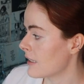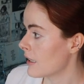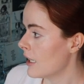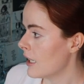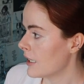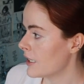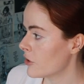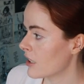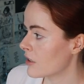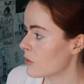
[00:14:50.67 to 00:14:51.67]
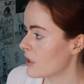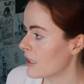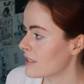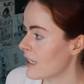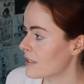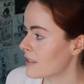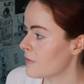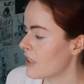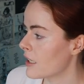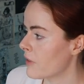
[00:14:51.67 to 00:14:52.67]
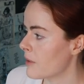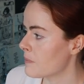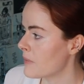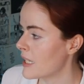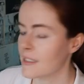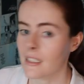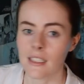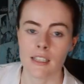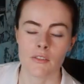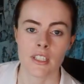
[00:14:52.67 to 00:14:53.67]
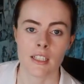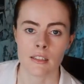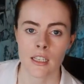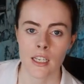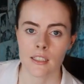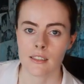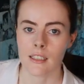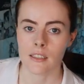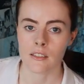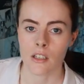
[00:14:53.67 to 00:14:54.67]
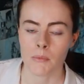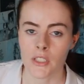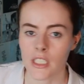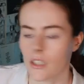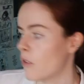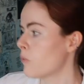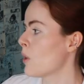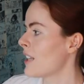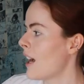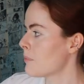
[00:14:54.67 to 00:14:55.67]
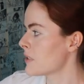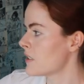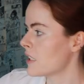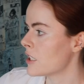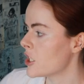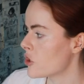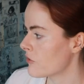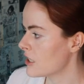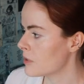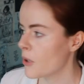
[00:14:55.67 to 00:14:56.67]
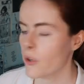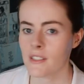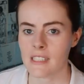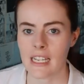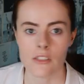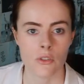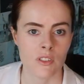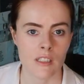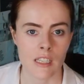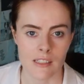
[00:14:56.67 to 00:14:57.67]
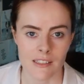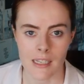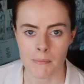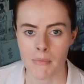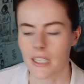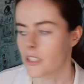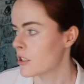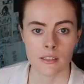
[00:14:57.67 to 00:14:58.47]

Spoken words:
and here you can do the exact same thing by basically giving it the summary of what happens in each of these points and use it in the same manner.